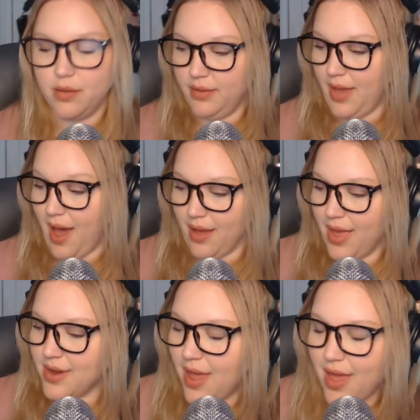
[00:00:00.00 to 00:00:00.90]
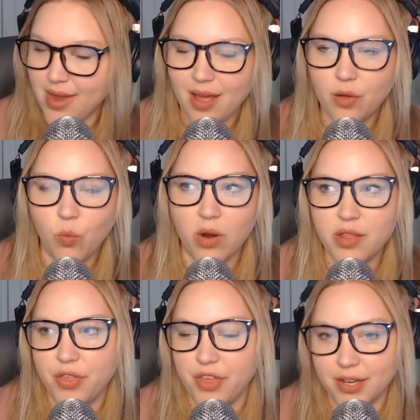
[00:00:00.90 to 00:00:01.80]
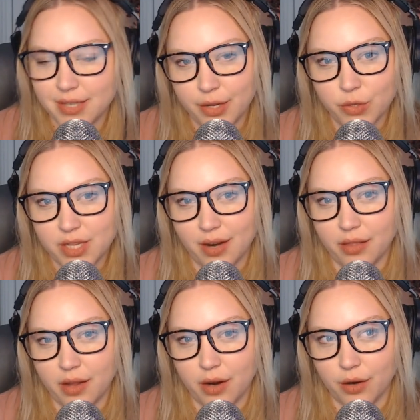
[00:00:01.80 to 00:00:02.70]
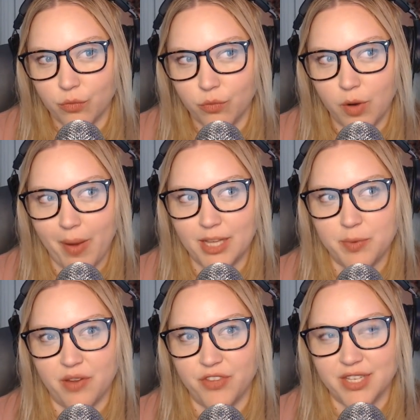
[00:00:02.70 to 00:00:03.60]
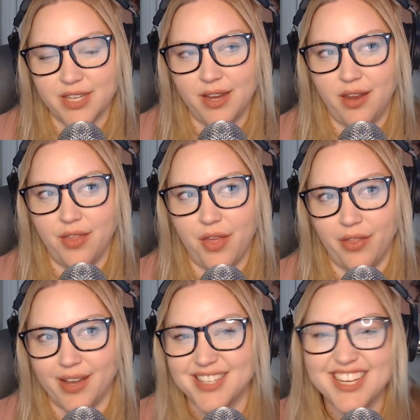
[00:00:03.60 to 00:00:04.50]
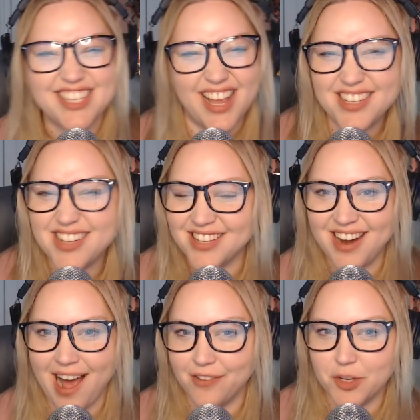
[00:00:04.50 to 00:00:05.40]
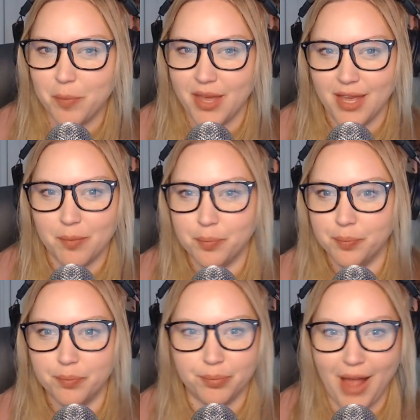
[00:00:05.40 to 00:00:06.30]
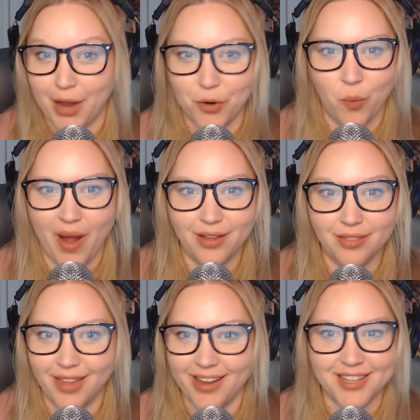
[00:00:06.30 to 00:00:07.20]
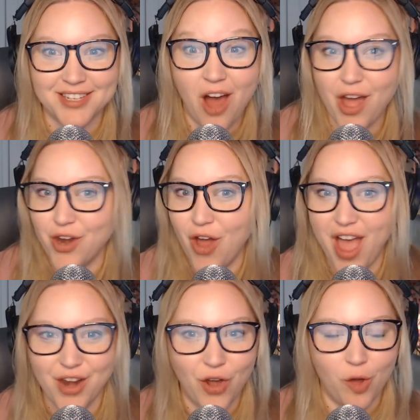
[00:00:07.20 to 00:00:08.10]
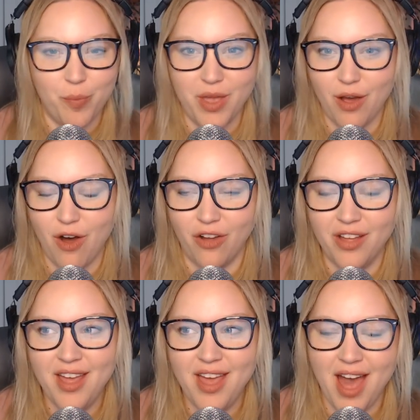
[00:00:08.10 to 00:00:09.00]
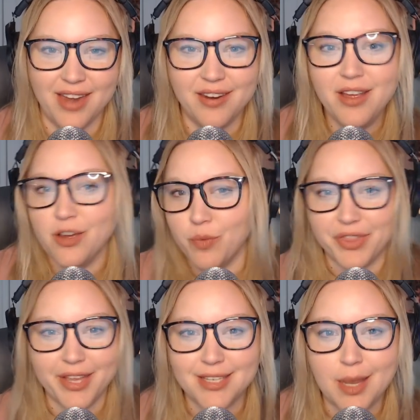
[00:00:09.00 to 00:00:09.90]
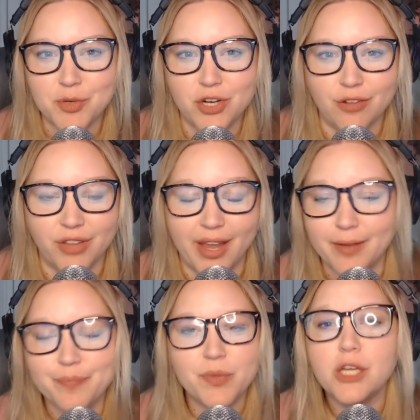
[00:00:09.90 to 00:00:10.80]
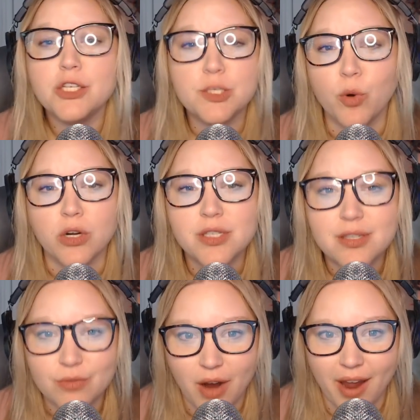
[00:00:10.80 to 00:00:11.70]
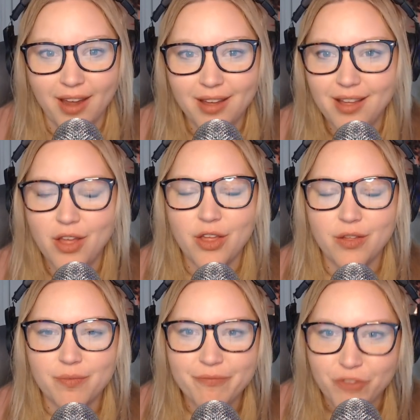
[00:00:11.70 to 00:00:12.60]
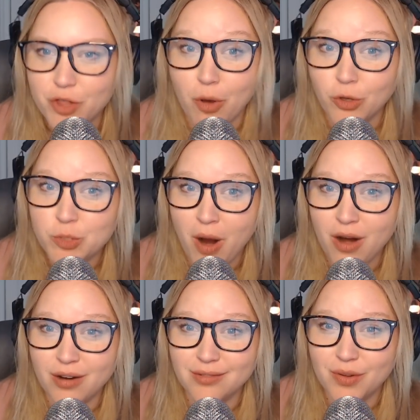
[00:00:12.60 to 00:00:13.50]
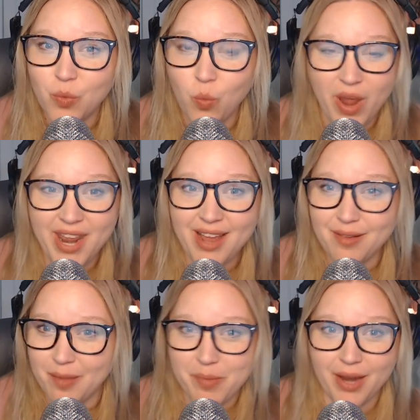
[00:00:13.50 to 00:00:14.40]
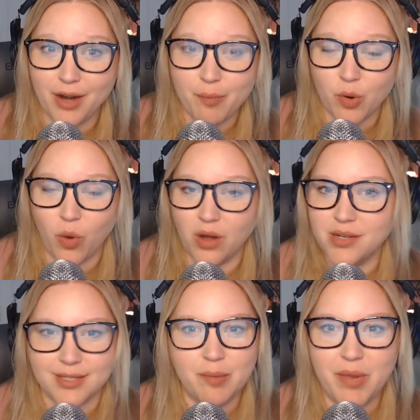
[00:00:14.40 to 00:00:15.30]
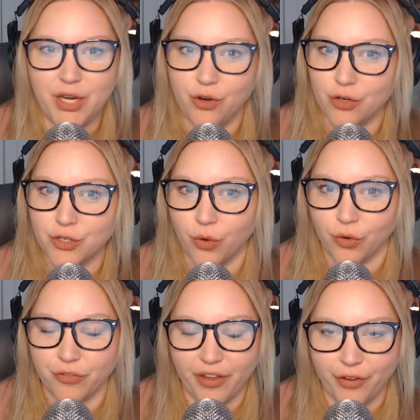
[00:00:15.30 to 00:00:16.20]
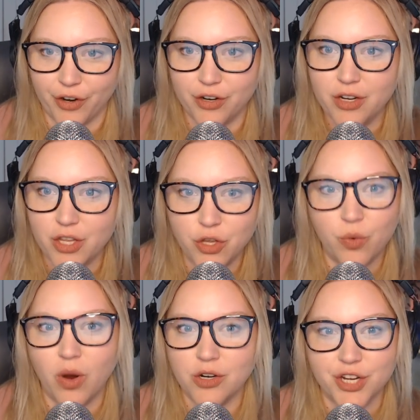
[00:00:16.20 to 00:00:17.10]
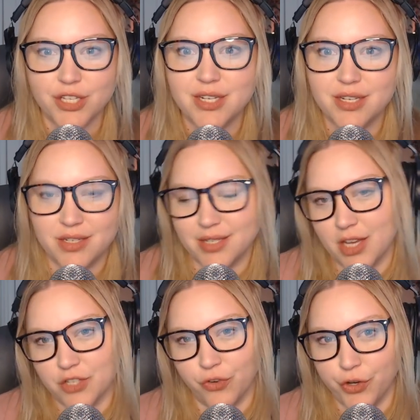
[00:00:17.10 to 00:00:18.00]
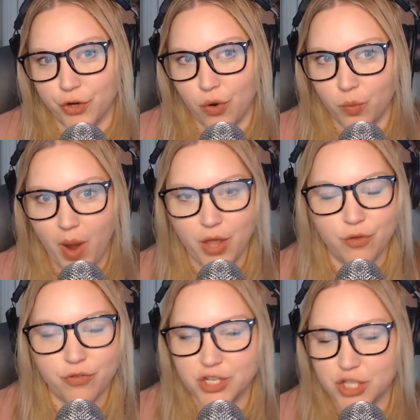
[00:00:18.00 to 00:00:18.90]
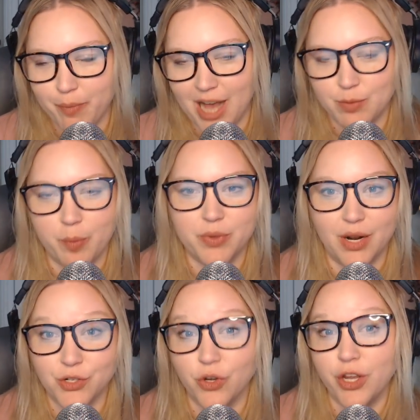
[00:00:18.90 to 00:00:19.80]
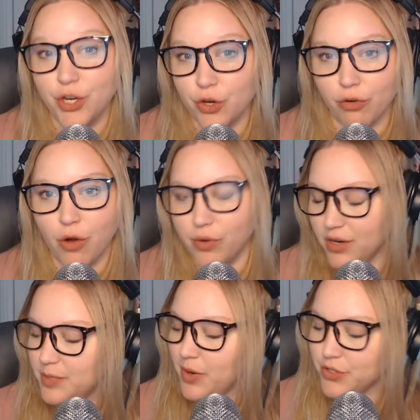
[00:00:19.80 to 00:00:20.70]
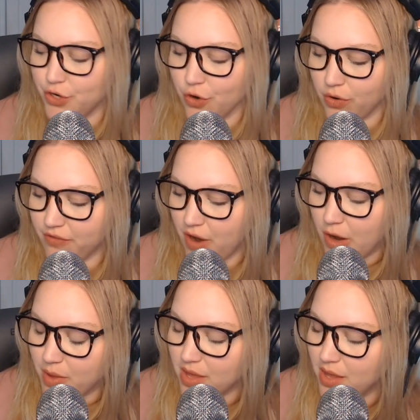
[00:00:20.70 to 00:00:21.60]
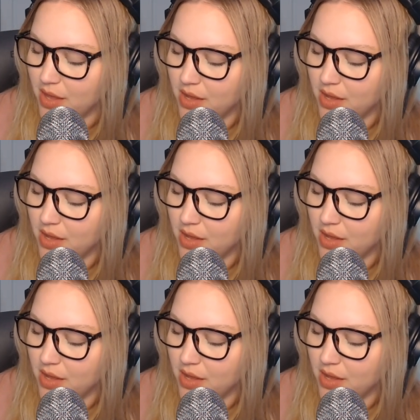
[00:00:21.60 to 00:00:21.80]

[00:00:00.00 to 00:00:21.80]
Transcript: Yeah, and one of the things that you said in there reminds me of this idea that like success doesn't have to be black or white. Like it's not an end all be all. And with the exception of like sports, right? For the most part, winning and being number one doesn't mean you're a total failure. You are just successful in your own way. You've reached the maximum potential in your own and experience in your own environment.